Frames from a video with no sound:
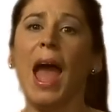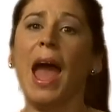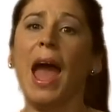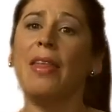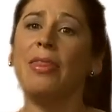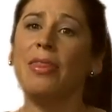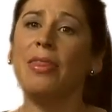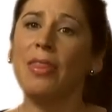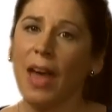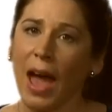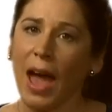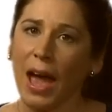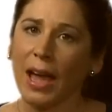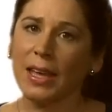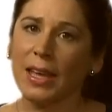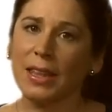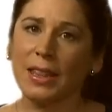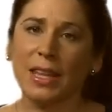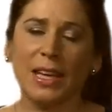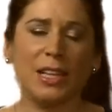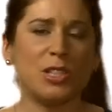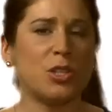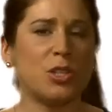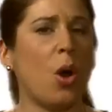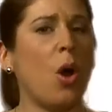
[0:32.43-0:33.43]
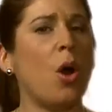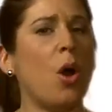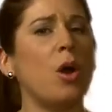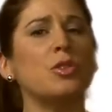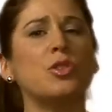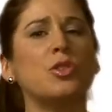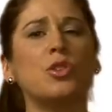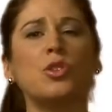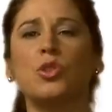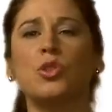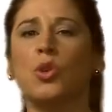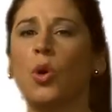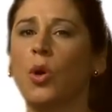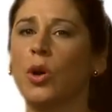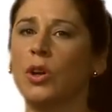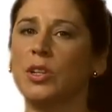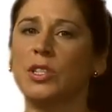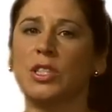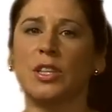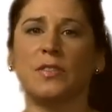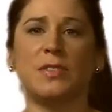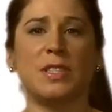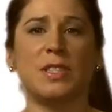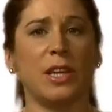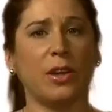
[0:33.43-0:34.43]
and that can lead to all
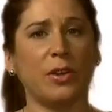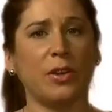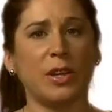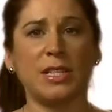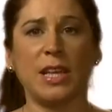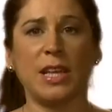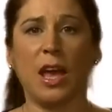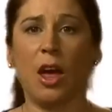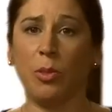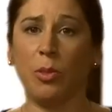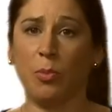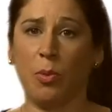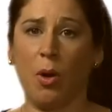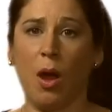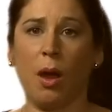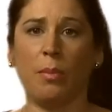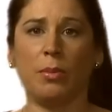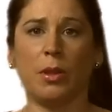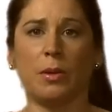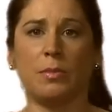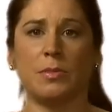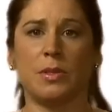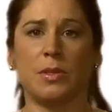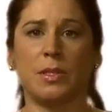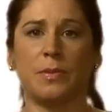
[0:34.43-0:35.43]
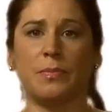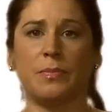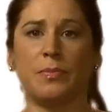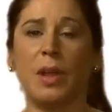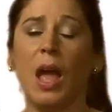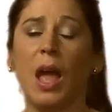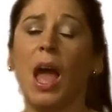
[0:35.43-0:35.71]
sorts of serious health problems,